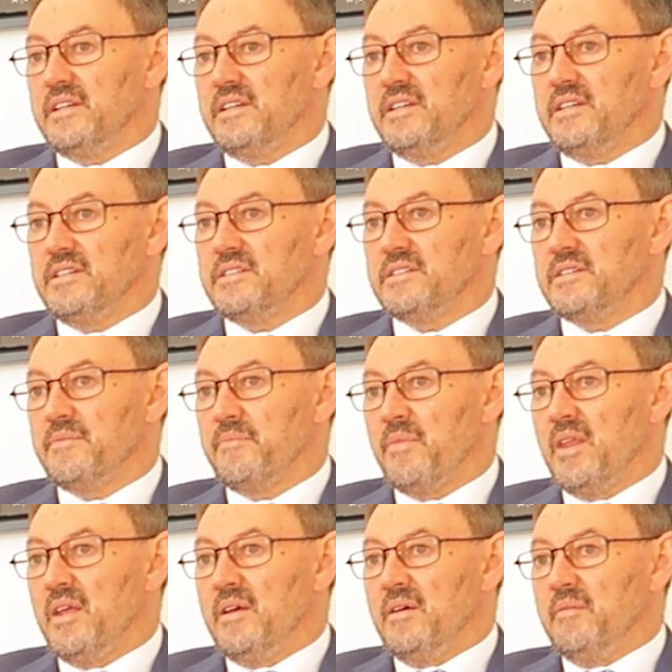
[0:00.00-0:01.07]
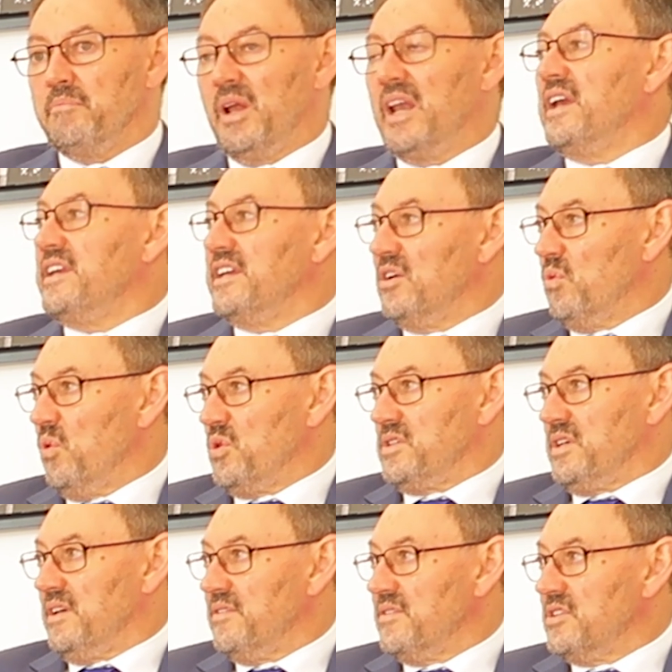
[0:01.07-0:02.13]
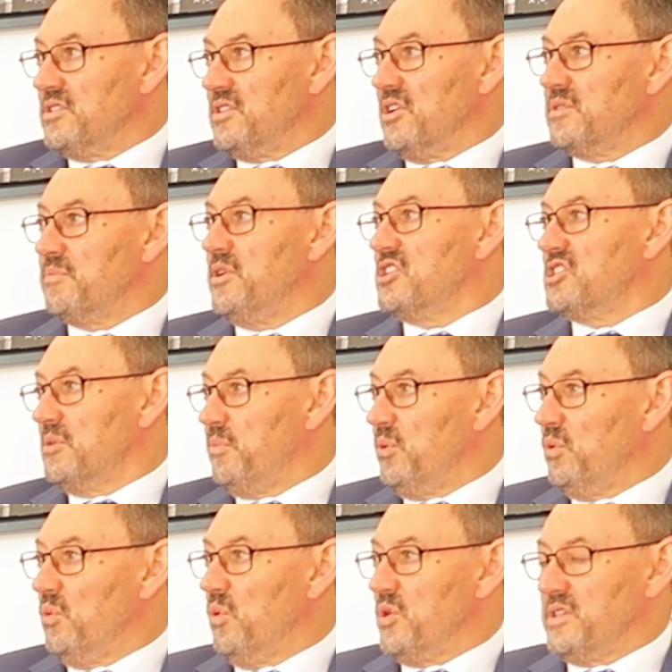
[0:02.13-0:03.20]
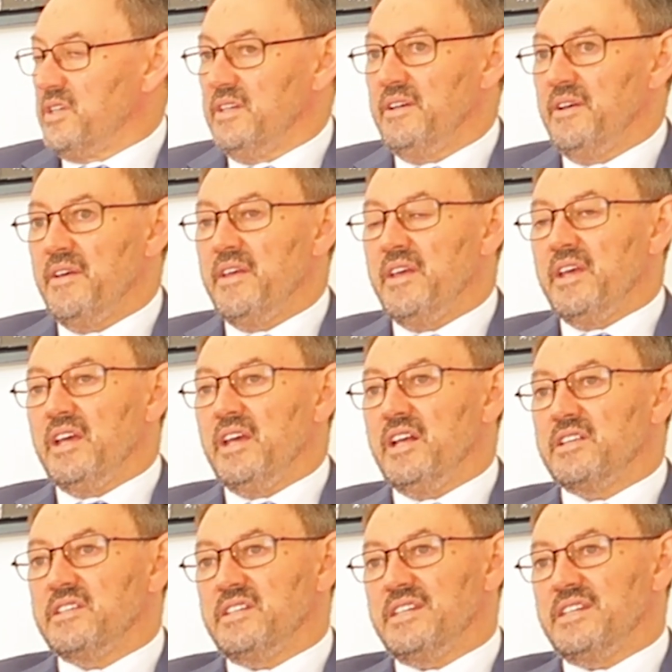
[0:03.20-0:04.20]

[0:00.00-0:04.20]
is Baladia water. So it's municipal water. It's